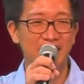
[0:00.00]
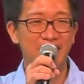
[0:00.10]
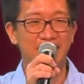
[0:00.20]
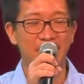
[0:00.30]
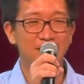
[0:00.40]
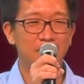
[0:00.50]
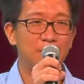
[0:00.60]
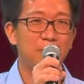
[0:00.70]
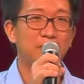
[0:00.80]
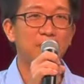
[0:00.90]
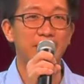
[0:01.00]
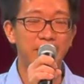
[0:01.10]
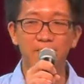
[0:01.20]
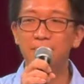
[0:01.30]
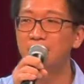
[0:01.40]
an example for
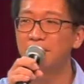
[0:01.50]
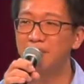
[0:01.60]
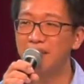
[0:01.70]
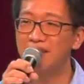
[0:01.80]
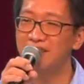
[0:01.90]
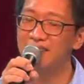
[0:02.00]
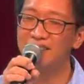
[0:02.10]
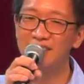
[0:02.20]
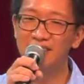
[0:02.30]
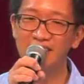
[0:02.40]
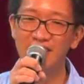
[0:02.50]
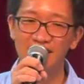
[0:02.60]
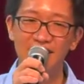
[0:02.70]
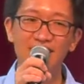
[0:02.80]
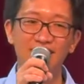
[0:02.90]
that. But
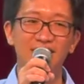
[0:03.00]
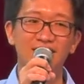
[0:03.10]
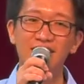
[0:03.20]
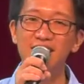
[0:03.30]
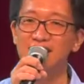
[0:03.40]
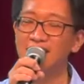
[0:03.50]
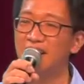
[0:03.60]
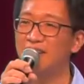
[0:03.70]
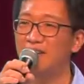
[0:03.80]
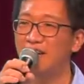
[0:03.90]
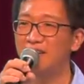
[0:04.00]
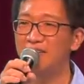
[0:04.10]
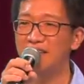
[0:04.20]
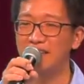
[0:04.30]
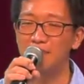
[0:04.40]
that, that, is, that is how,
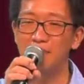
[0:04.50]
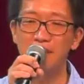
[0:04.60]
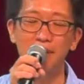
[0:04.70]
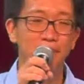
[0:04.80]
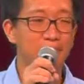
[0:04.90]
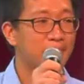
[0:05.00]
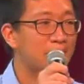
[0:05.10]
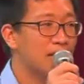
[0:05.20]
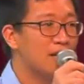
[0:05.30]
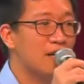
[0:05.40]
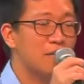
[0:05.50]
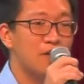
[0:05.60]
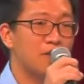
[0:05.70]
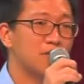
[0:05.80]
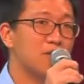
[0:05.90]
how it can be. How
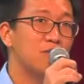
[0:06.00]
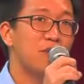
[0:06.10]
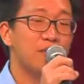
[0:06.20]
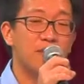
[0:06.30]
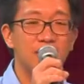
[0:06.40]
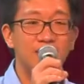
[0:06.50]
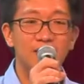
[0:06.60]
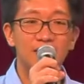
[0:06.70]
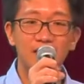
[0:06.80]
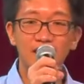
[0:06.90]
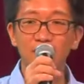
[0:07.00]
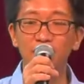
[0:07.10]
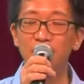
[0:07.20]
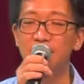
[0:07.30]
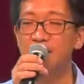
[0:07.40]
about doing right when it's
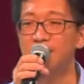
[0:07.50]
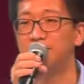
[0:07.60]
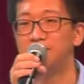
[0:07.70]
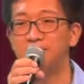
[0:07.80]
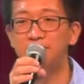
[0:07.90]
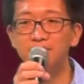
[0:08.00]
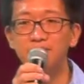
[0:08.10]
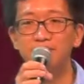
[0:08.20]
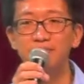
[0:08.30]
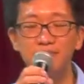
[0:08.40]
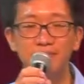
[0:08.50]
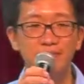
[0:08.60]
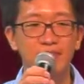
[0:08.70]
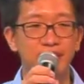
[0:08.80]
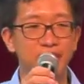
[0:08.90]
inconvenient?
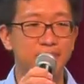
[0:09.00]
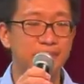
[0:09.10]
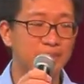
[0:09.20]
Right?